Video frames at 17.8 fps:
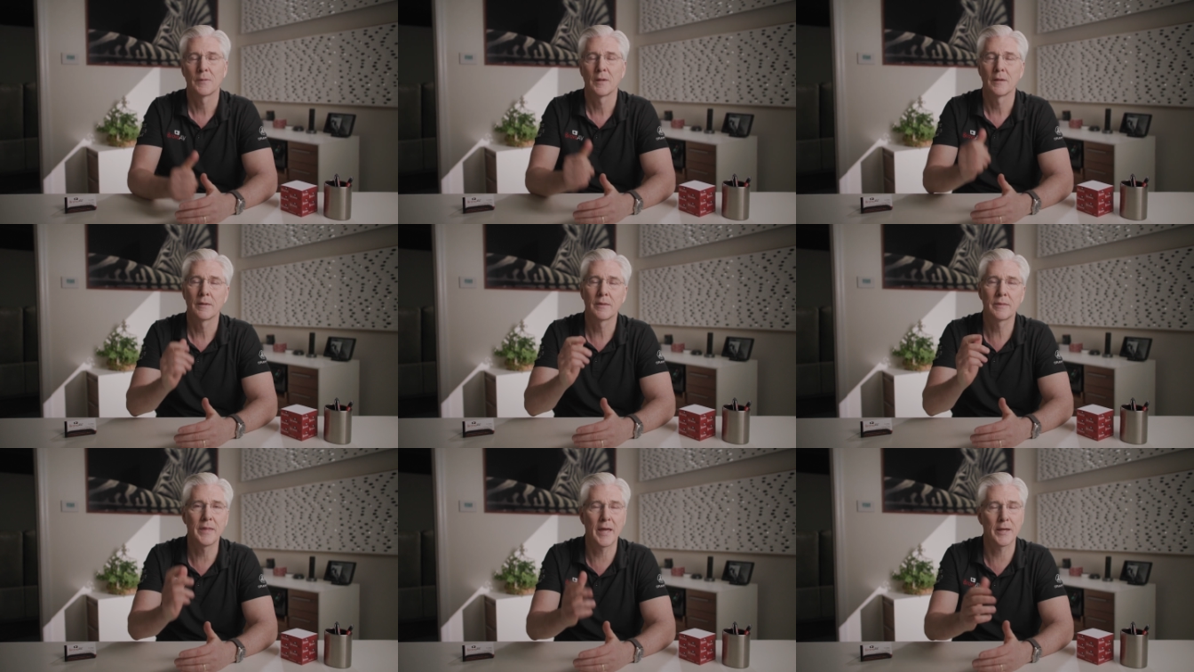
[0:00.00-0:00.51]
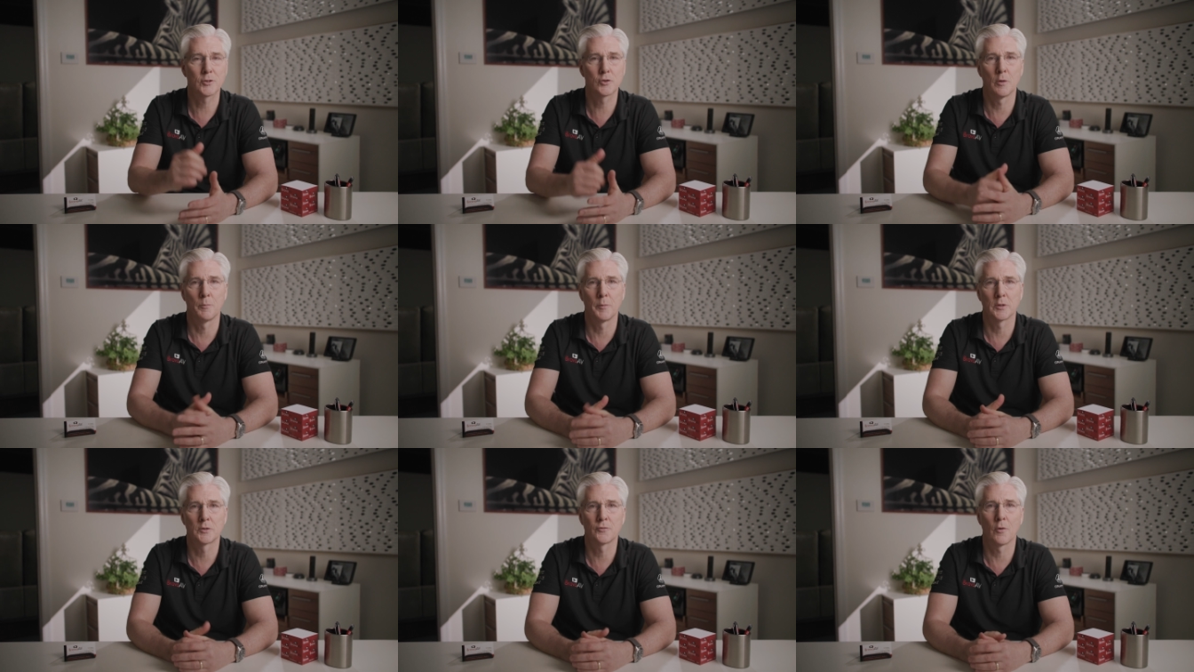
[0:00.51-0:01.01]
Thanks so
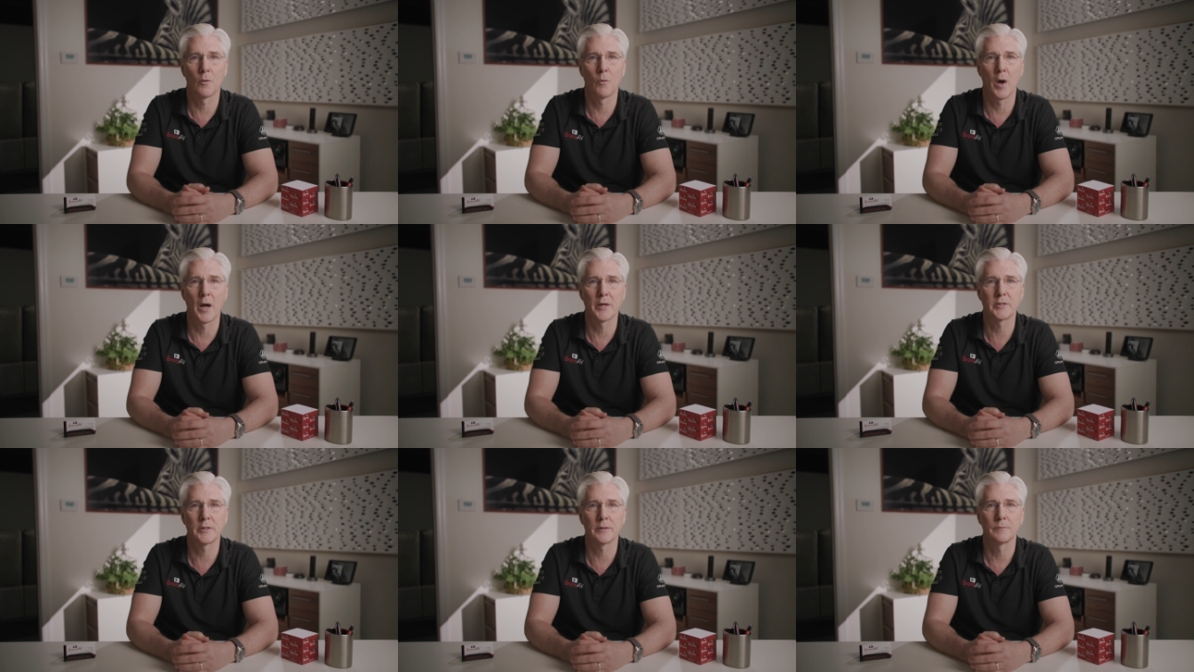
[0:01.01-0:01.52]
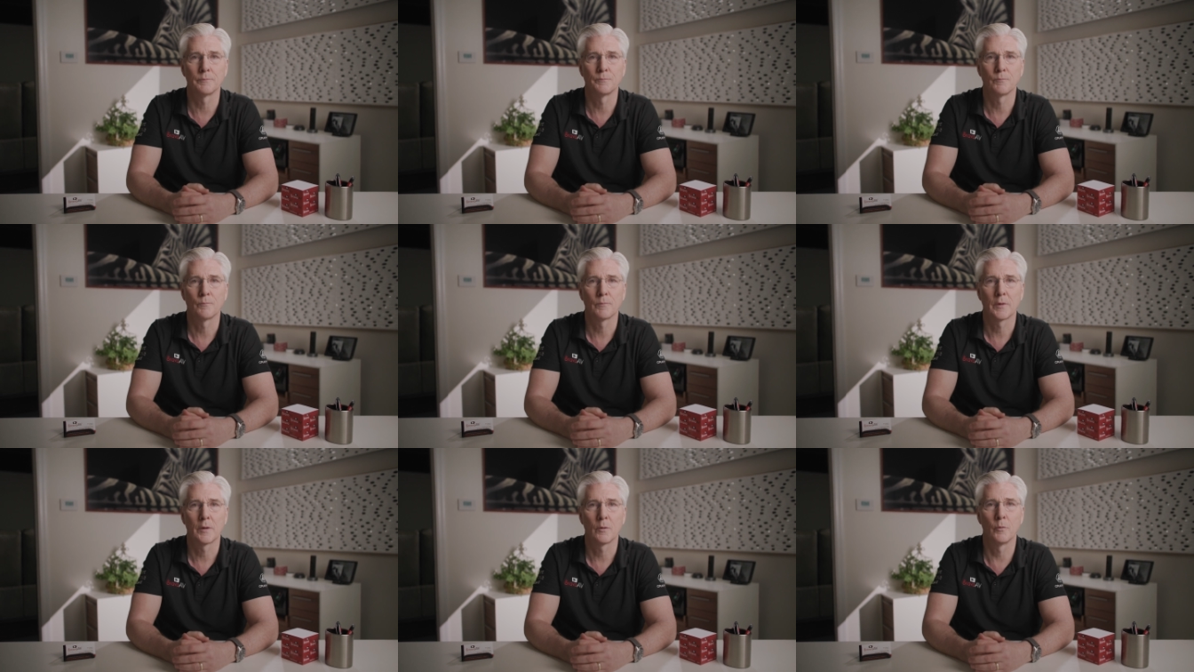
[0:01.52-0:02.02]
much for watching.
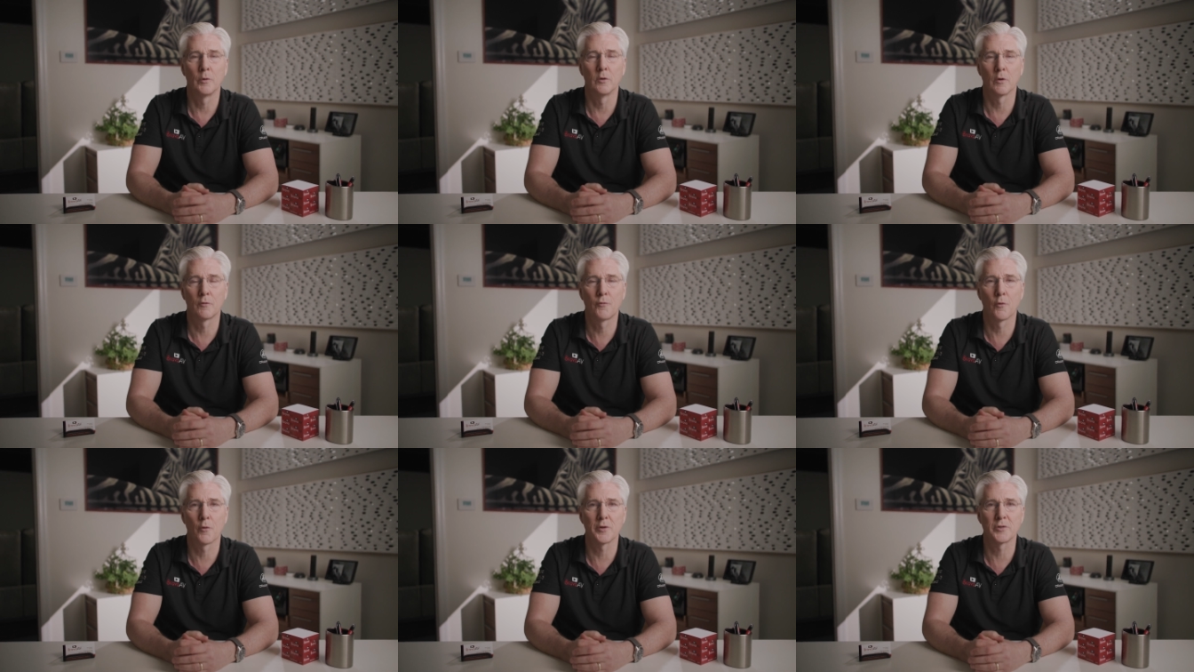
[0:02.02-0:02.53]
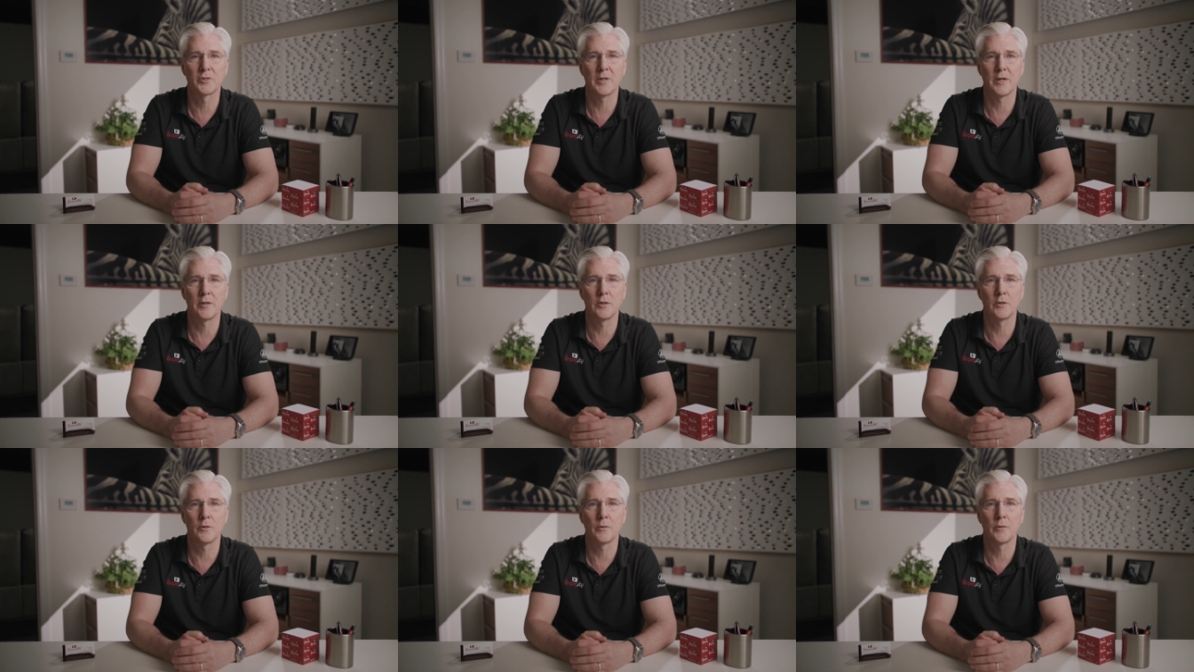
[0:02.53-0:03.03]
We look forward to
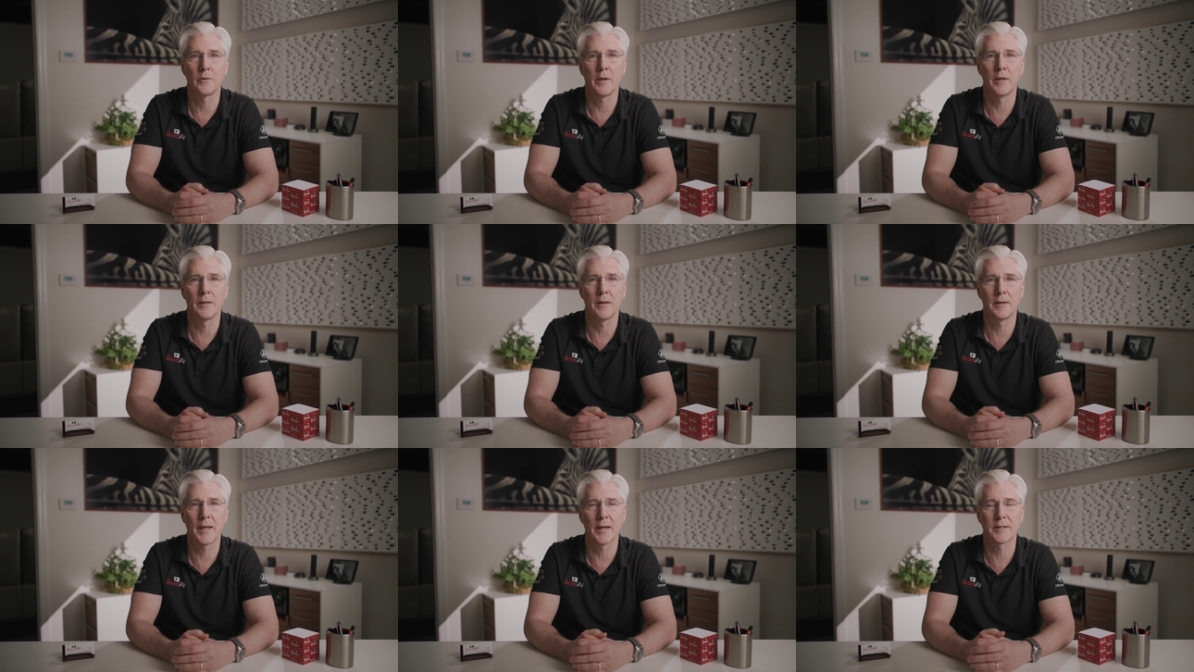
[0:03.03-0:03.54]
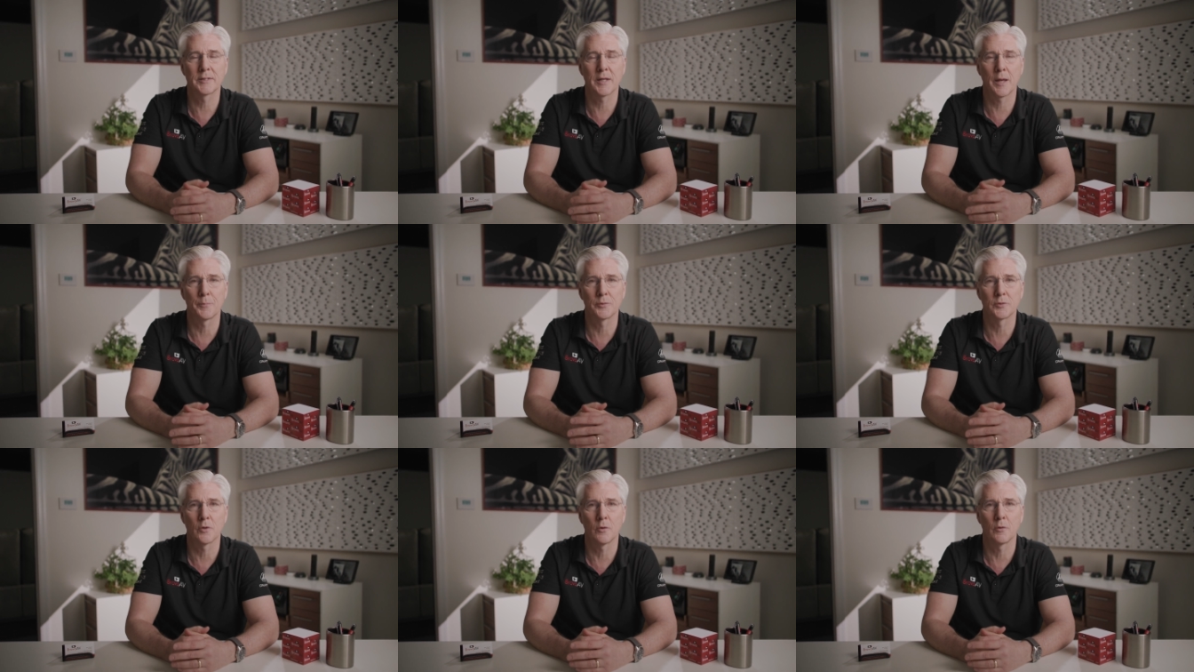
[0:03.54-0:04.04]
seeing you in the next
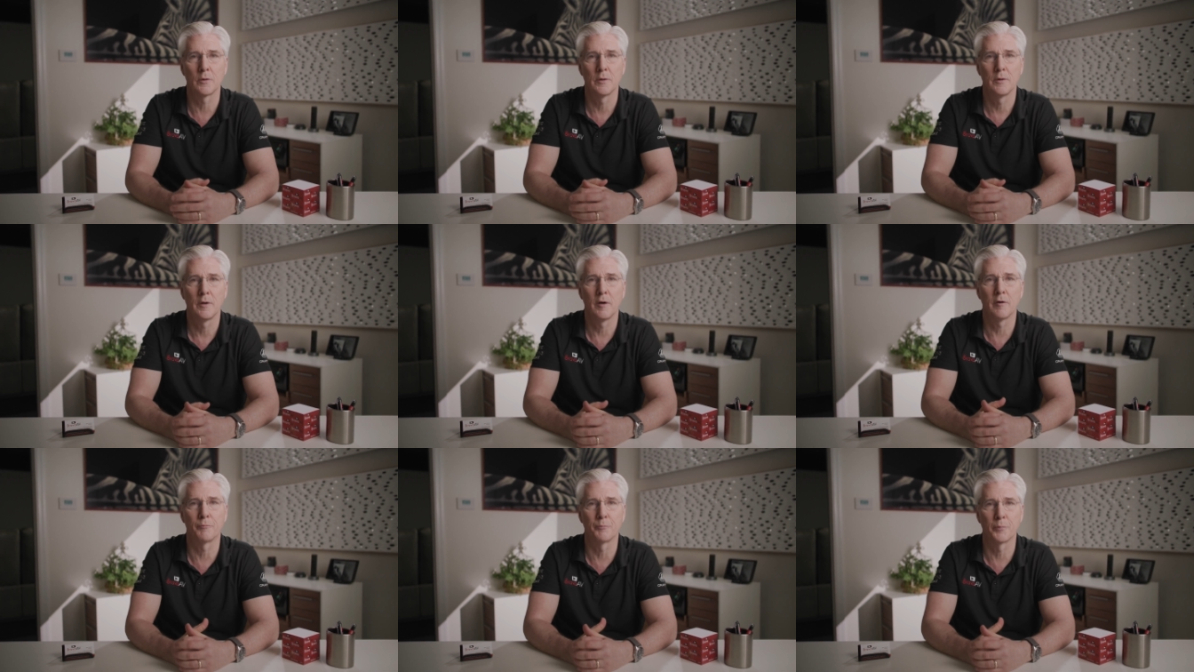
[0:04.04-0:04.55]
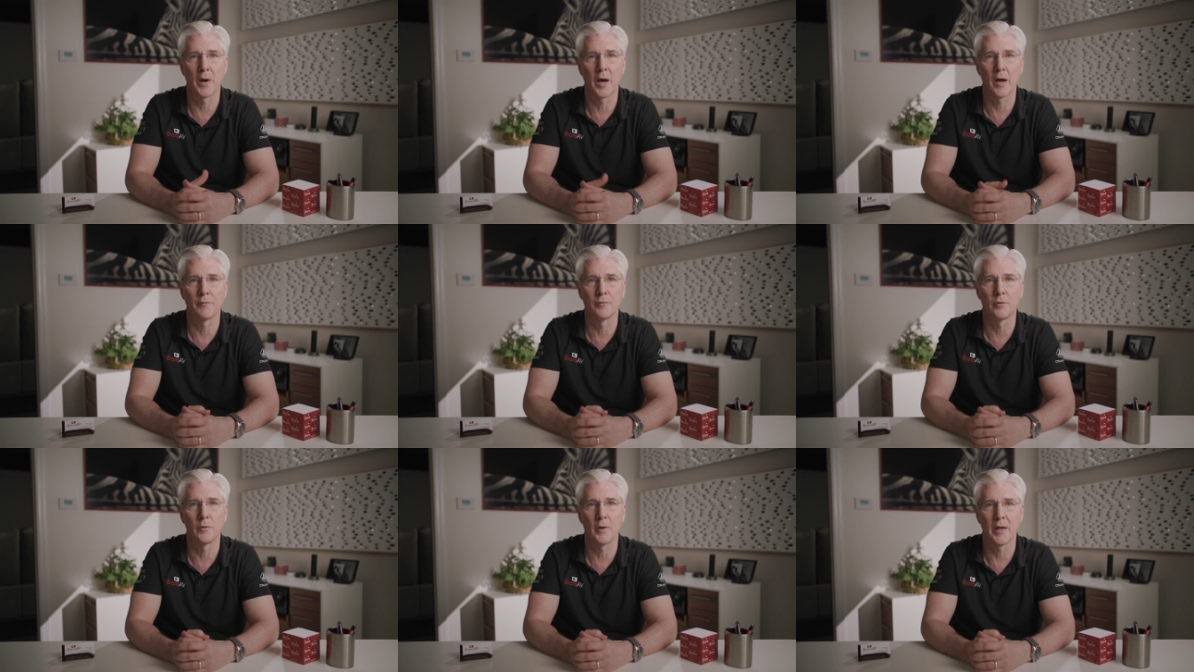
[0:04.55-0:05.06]
episode of
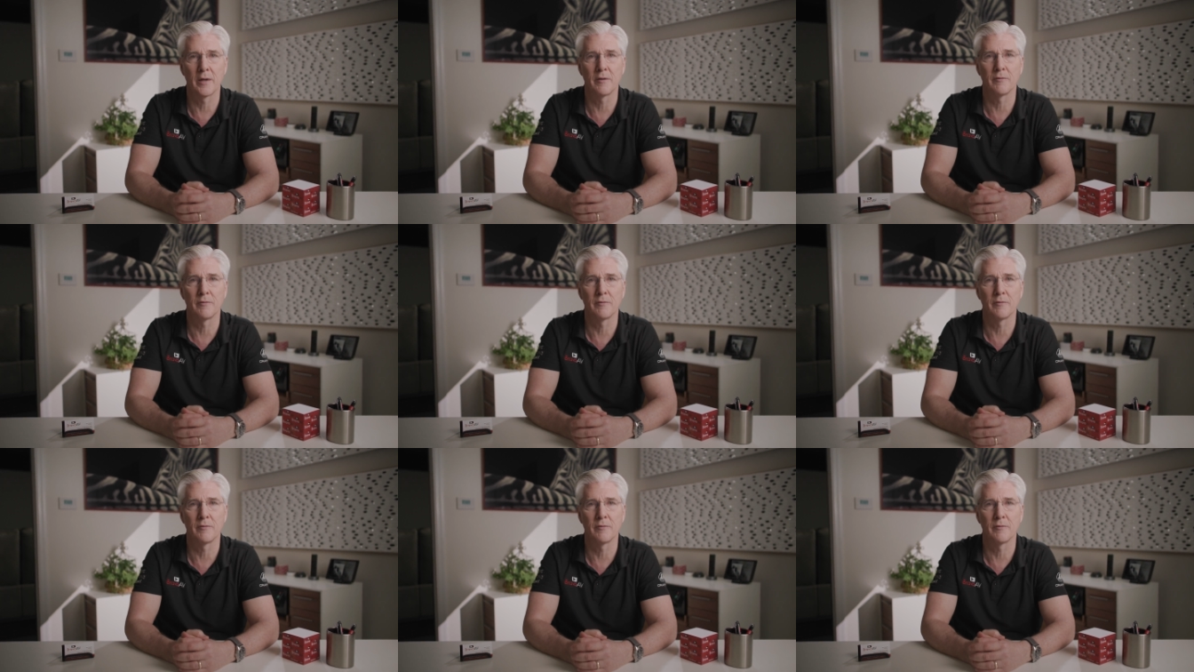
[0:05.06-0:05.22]
Bravo A